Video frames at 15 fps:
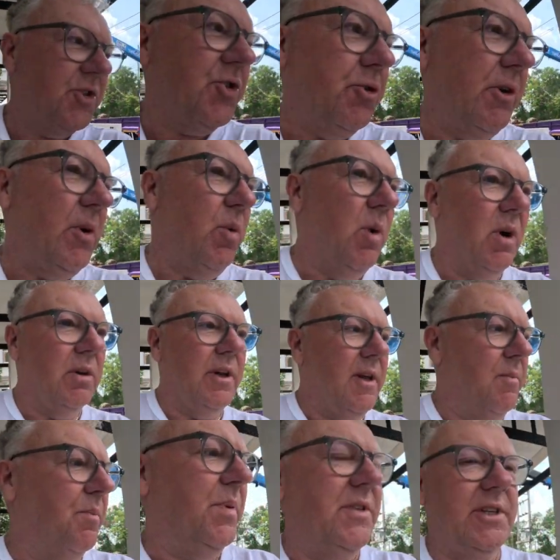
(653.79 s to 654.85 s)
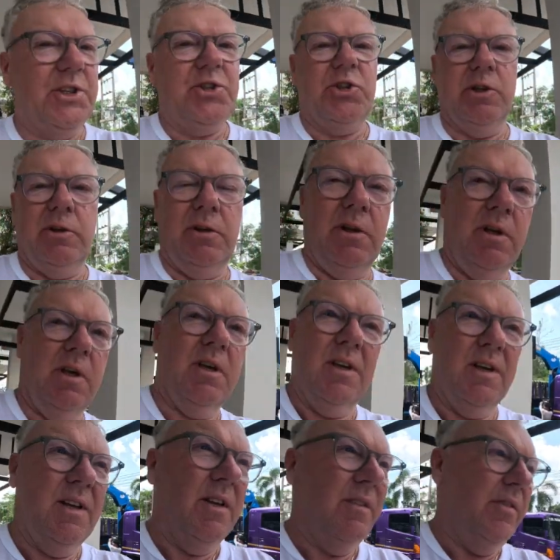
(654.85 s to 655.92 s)
tree one in position,
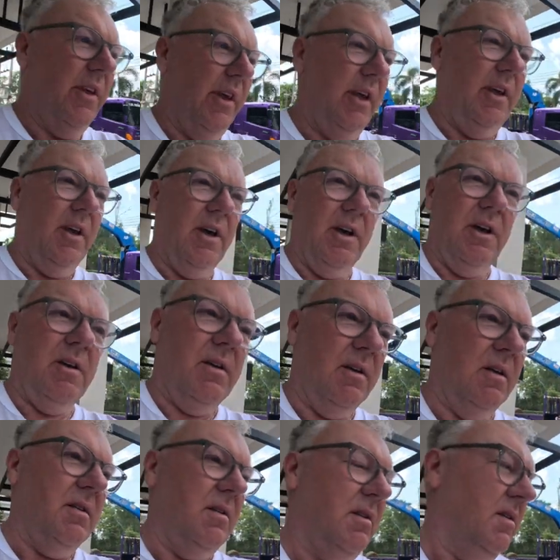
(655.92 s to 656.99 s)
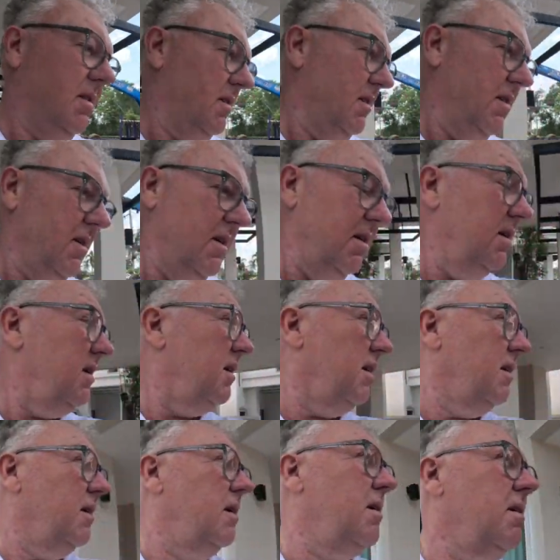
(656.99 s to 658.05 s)
the,
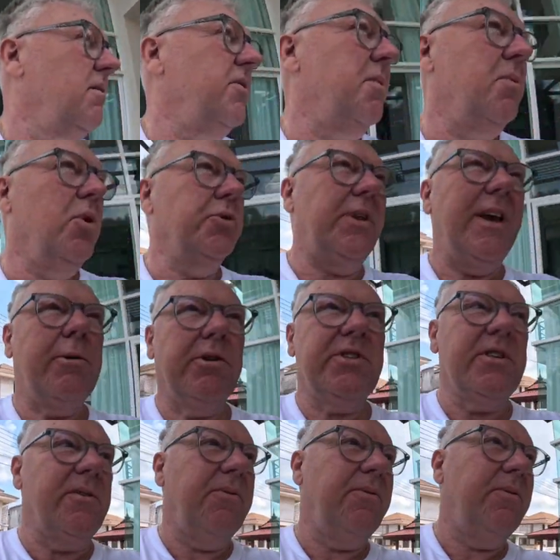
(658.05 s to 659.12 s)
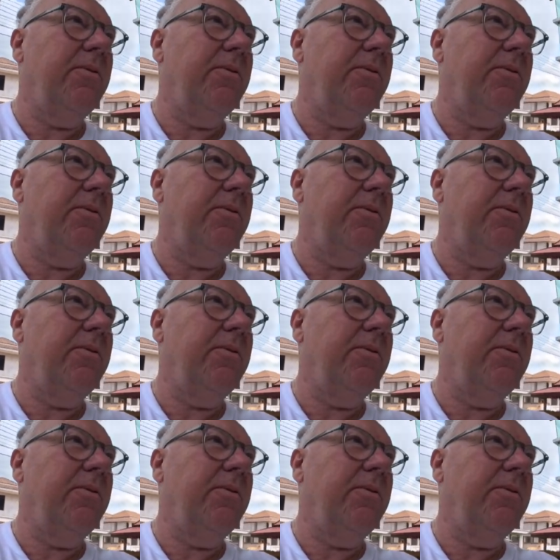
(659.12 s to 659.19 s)
uh, the more decorative.